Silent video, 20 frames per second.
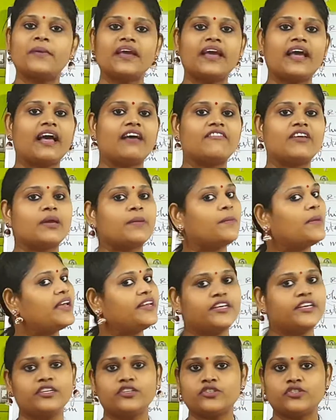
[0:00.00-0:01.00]
having
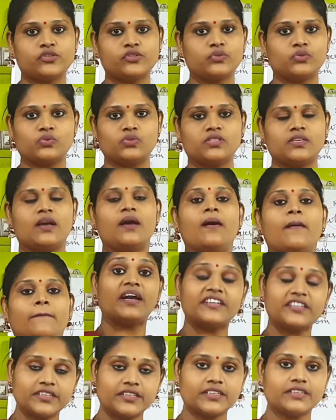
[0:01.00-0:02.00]
many shoes,
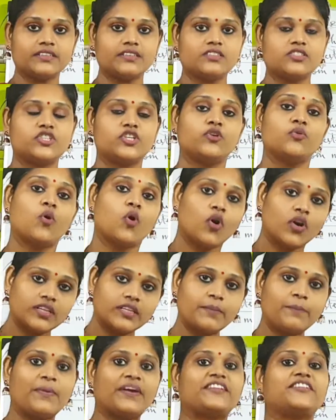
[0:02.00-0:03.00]
but she wore the
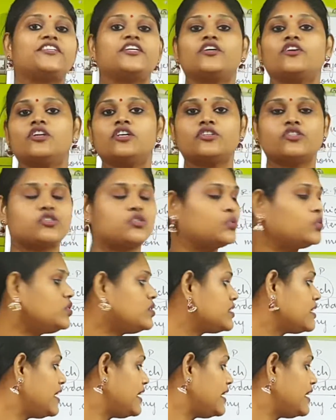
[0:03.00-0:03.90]
particular shoes